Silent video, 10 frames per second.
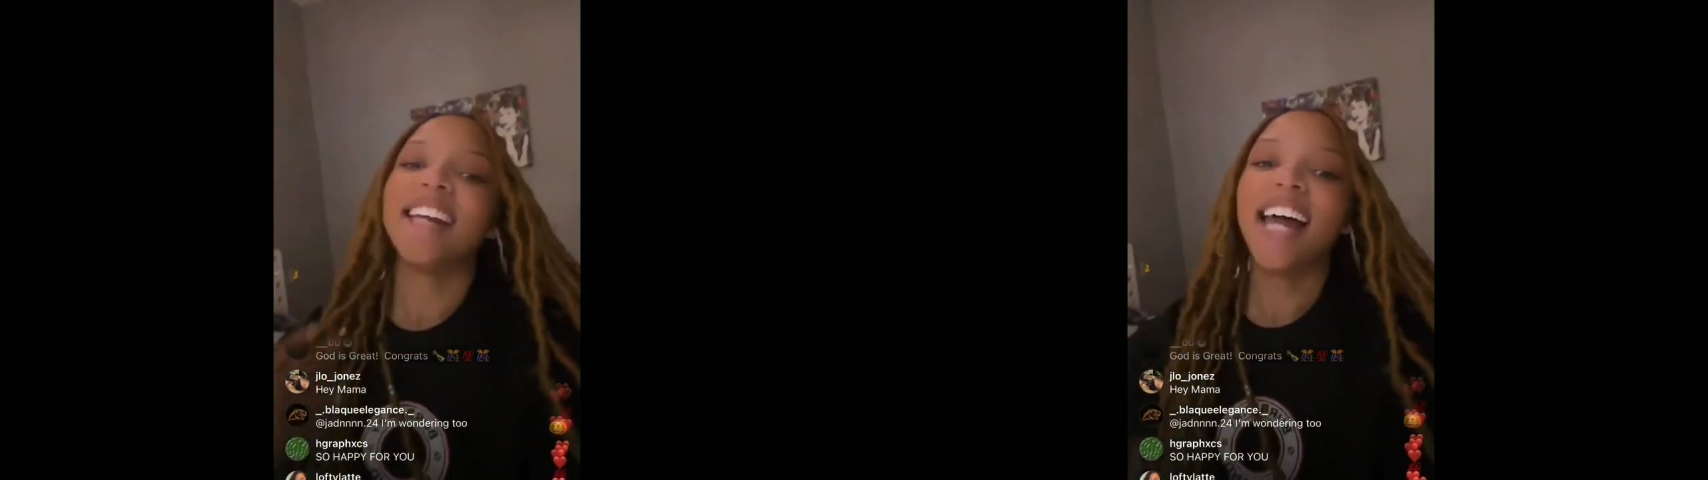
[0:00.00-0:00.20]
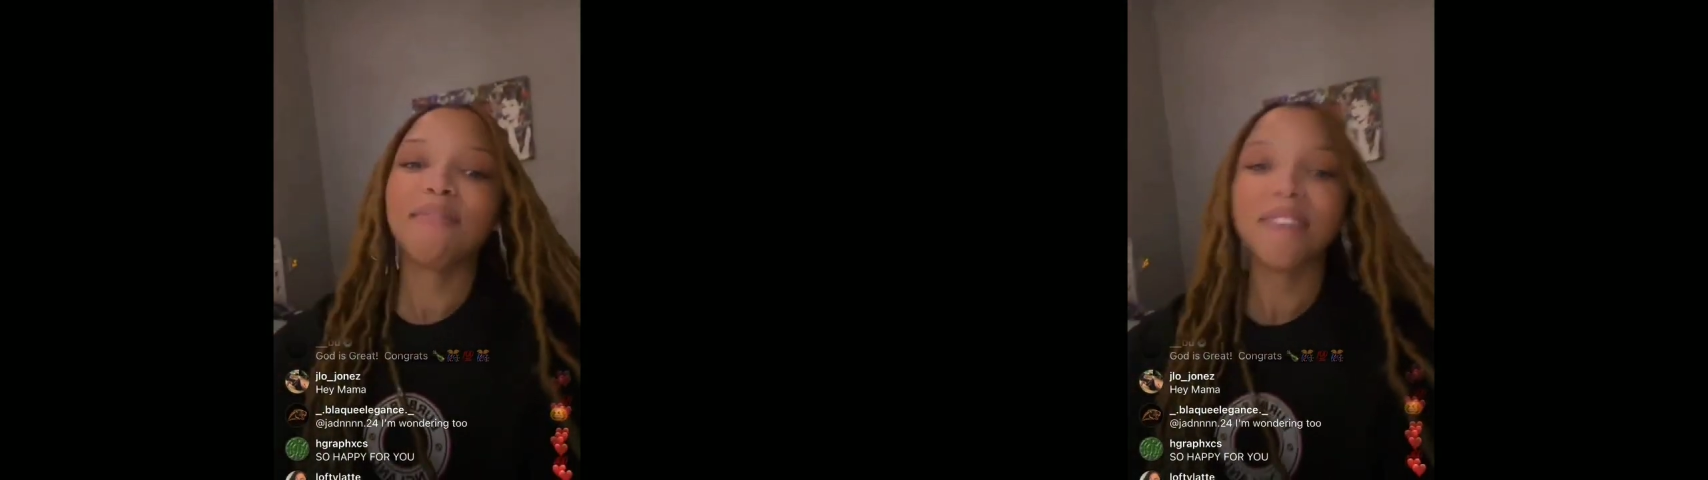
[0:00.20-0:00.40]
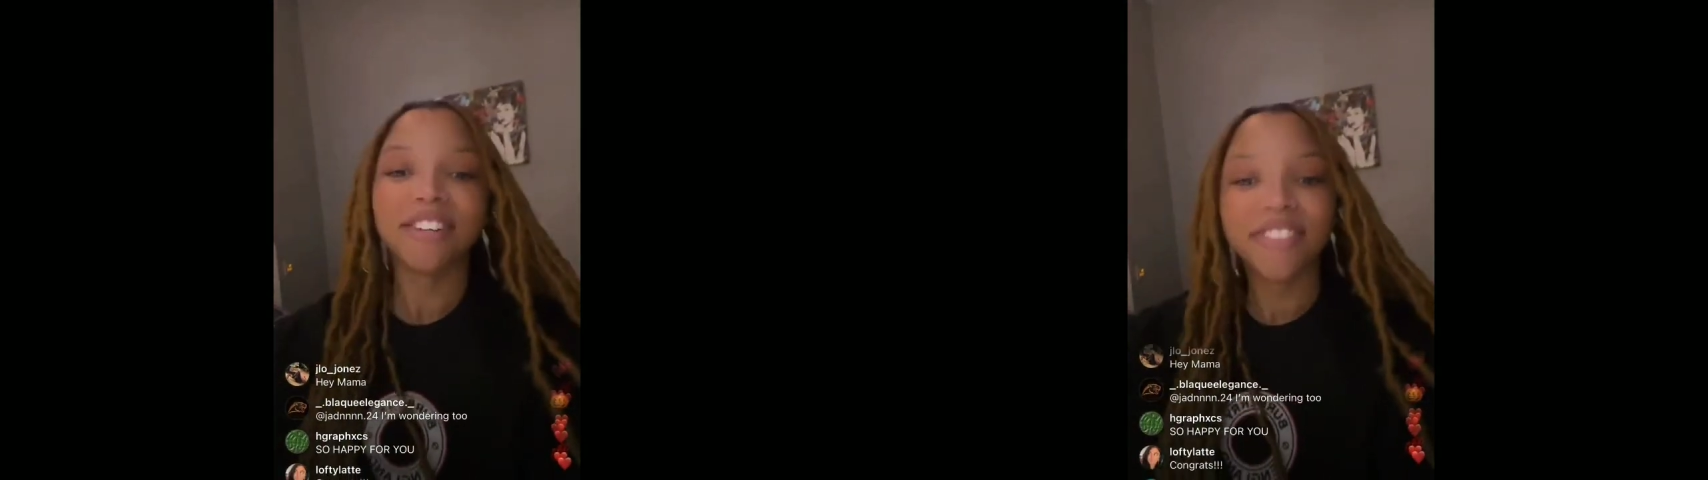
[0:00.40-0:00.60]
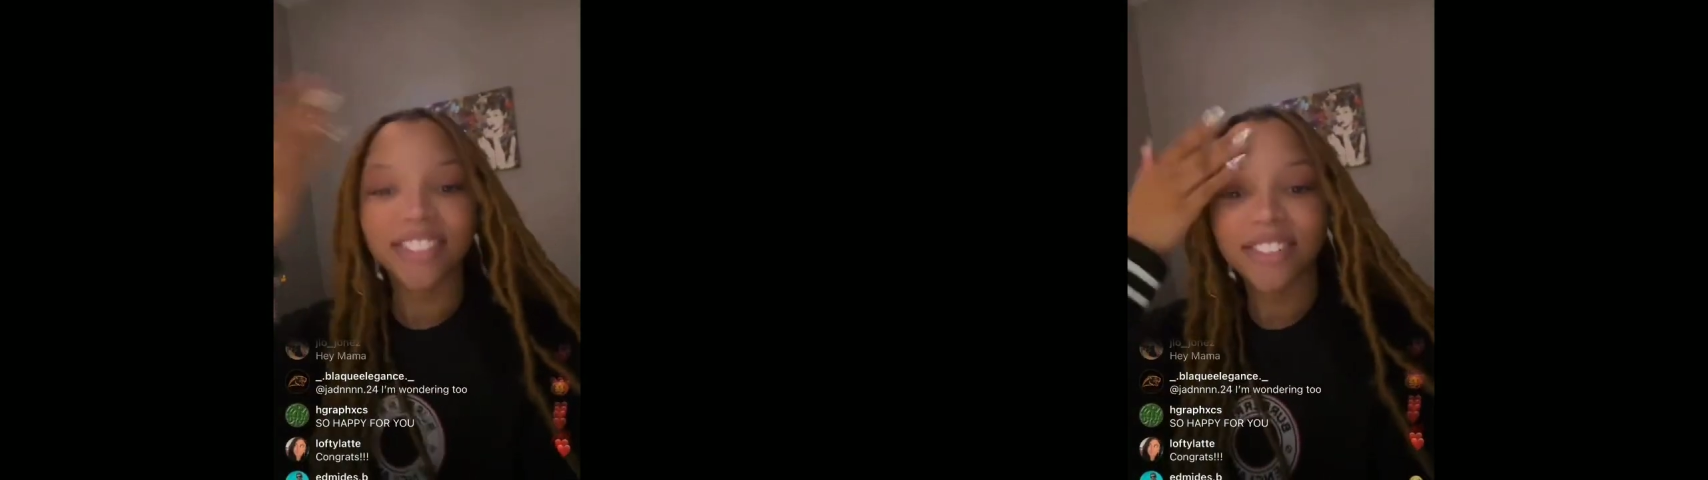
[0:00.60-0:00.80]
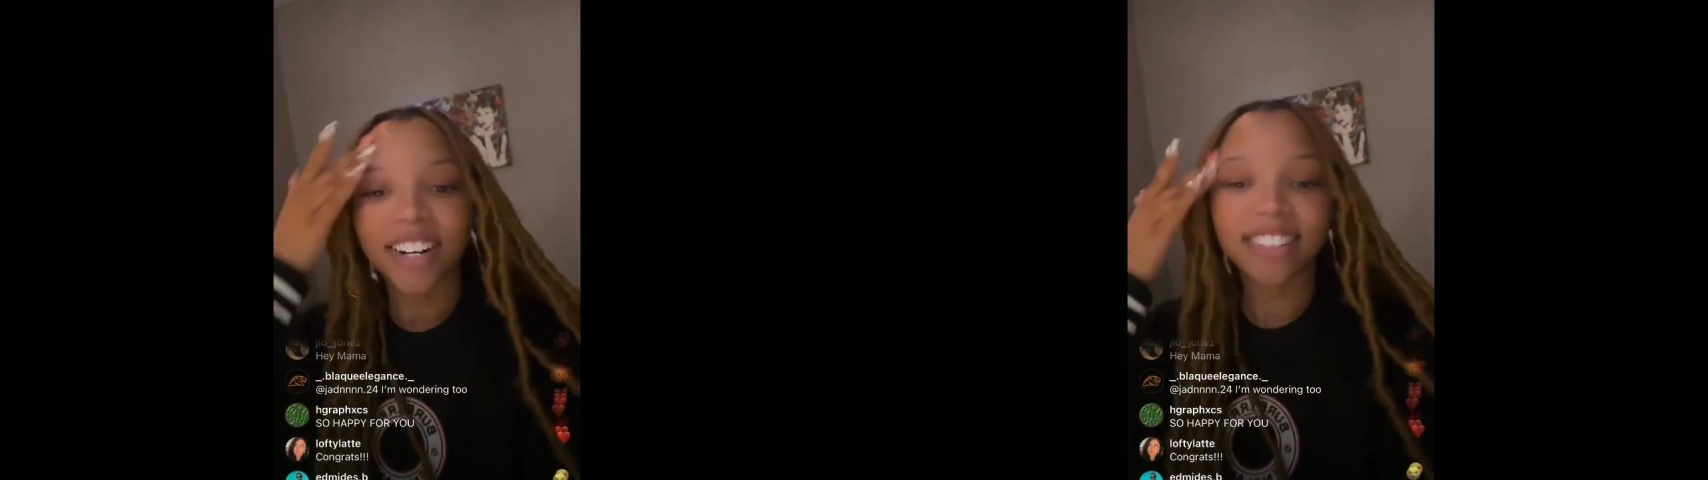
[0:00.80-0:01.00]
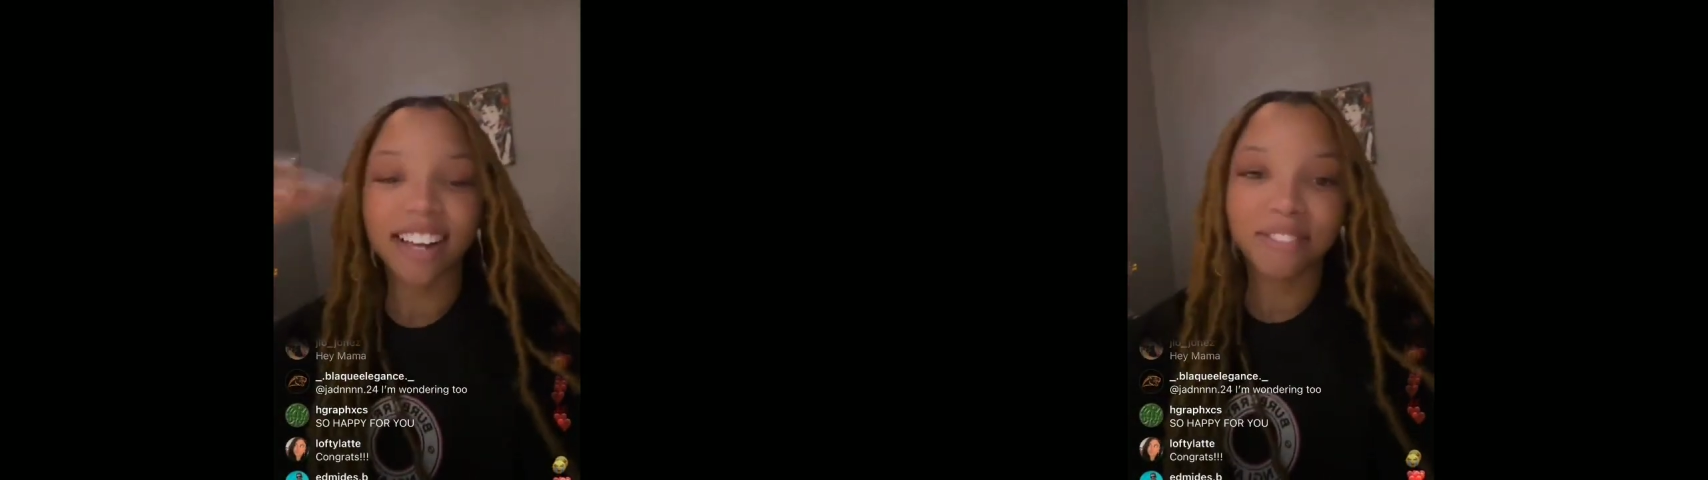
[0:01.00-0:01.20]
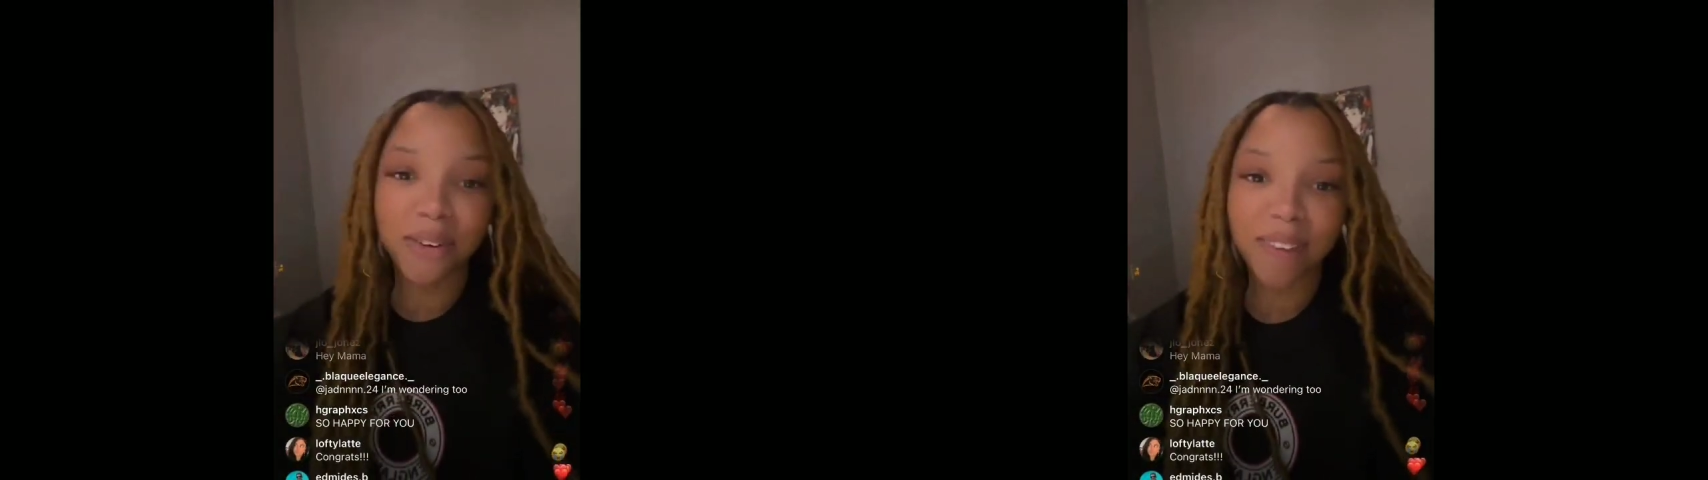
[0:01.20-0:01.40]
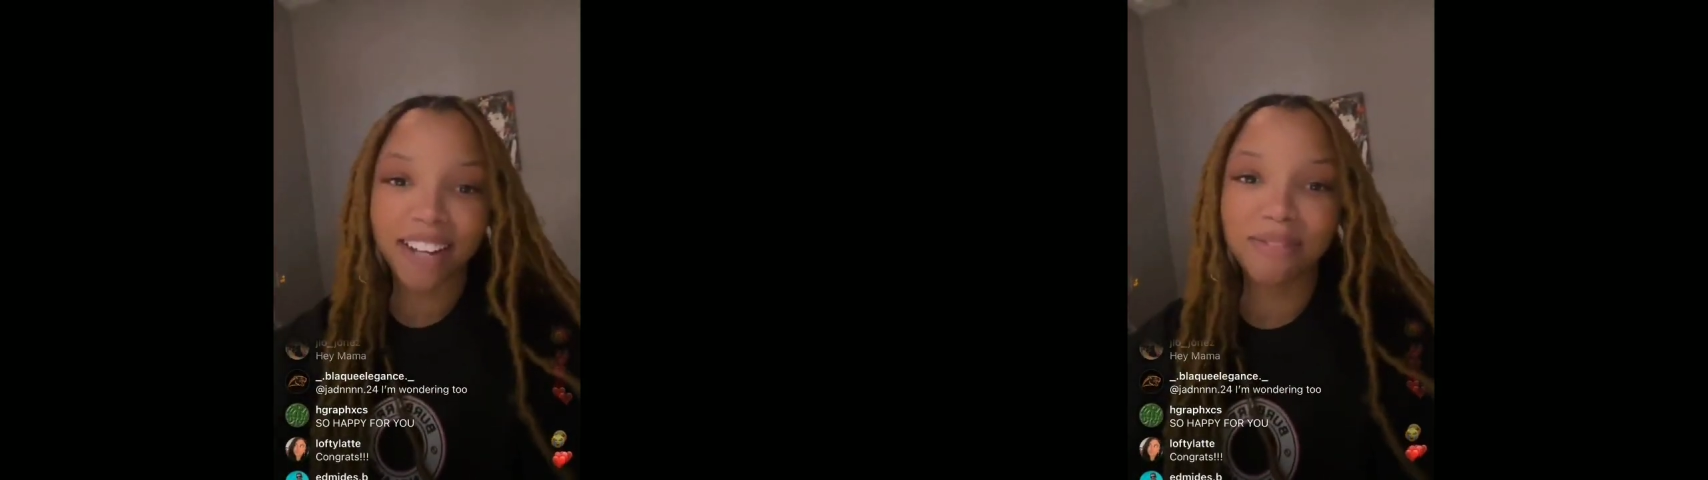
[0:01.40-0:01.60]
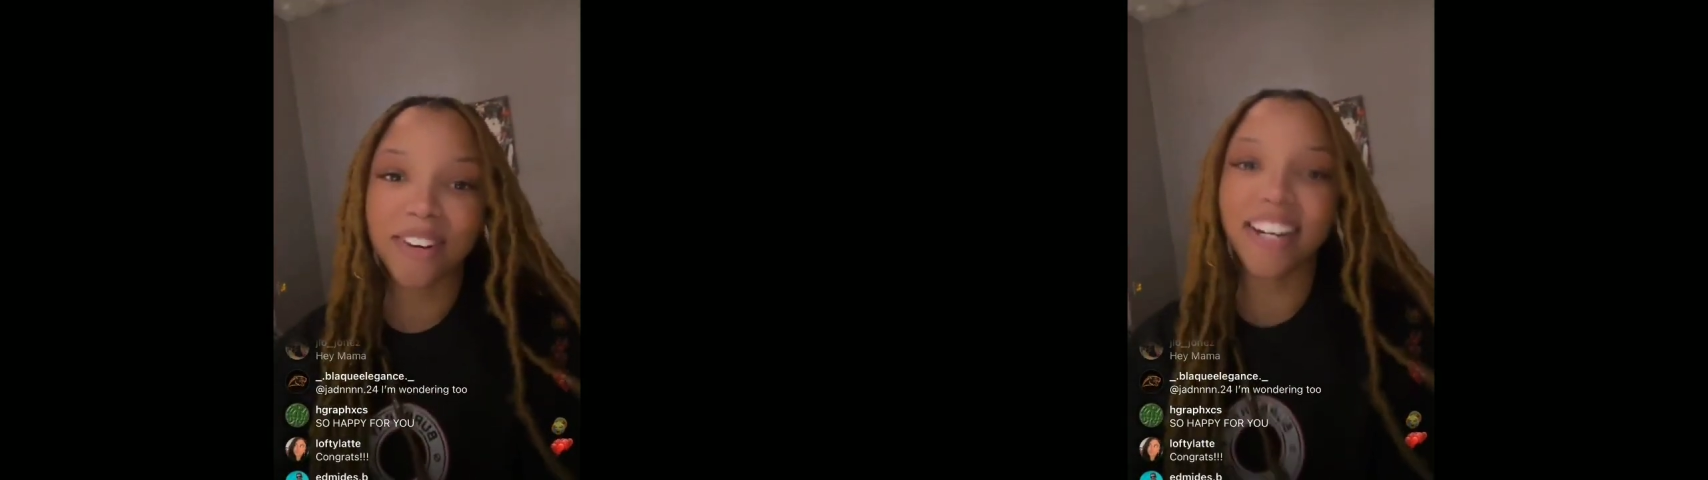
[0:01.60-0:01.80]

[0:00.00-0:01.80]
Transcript: I definitely give this song an eight